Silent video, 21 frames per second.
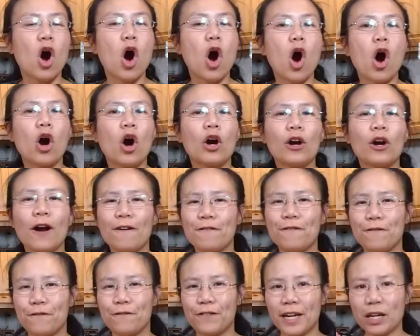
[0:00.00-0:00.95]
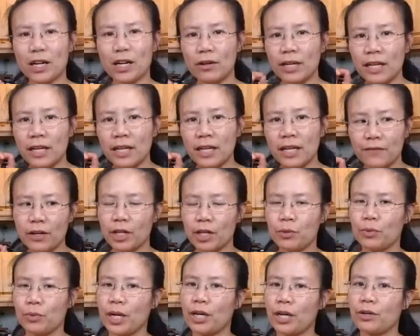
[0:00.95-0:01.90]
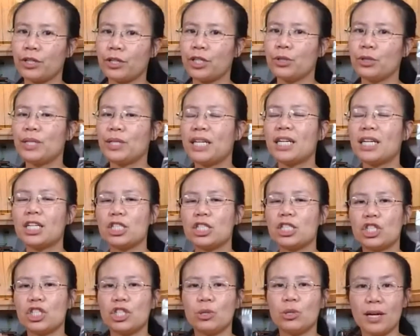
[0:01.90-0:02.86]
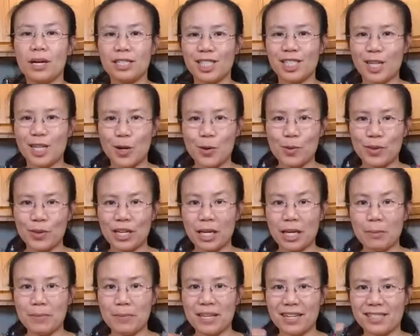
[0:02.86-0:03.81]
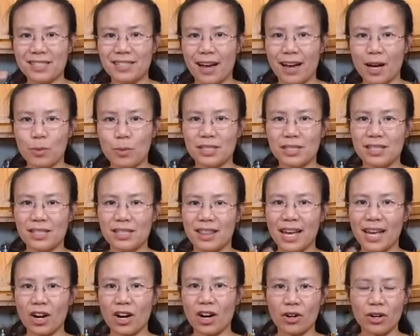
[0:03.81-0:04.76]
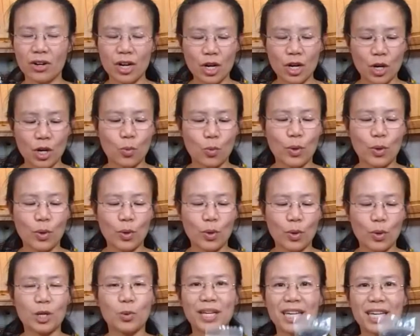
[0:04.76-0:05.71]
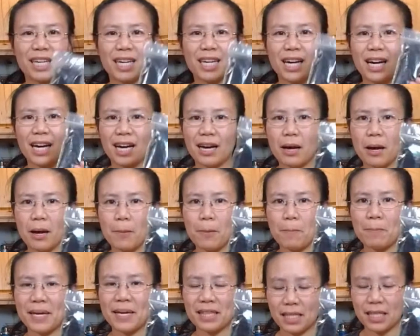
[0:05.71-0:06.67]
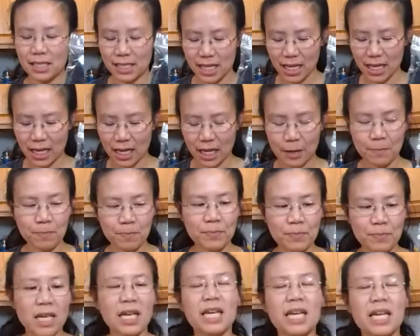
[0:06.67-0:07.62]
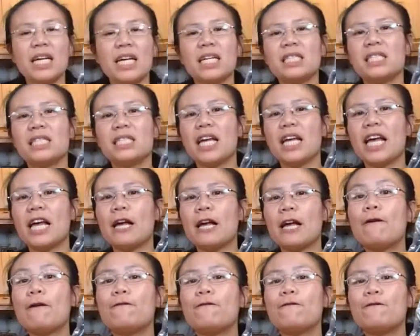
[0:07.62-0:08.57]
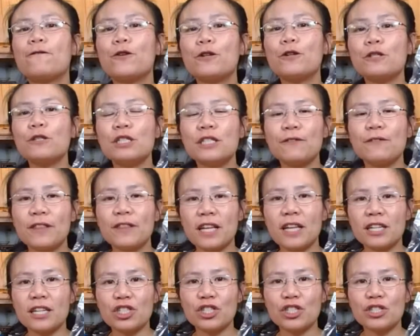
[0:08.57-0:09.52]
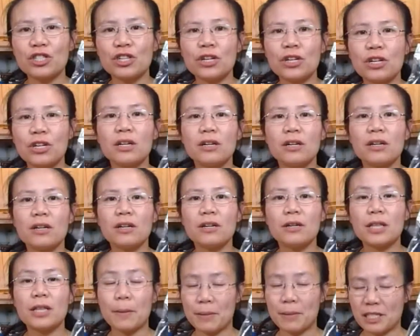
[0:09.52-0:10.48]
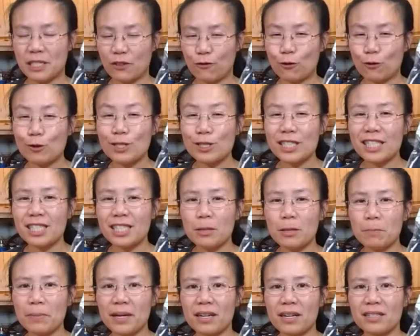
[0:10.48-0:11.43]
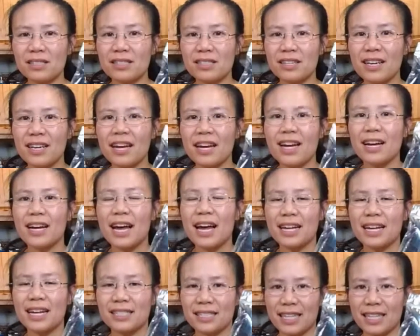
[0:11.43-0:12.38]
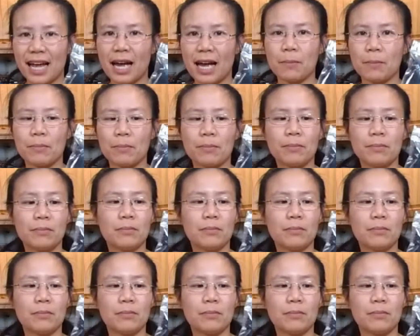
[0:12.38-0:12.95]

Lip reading: our very, very rare, unique to us only, because I was there when we made the tea. It's a first flush, that means first season picked Assam